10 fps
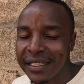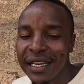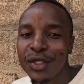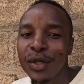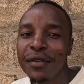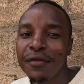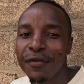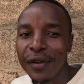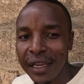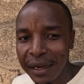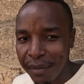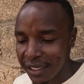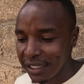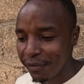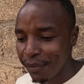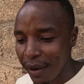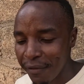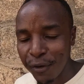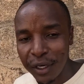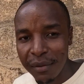is actually very much
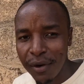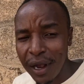affordable.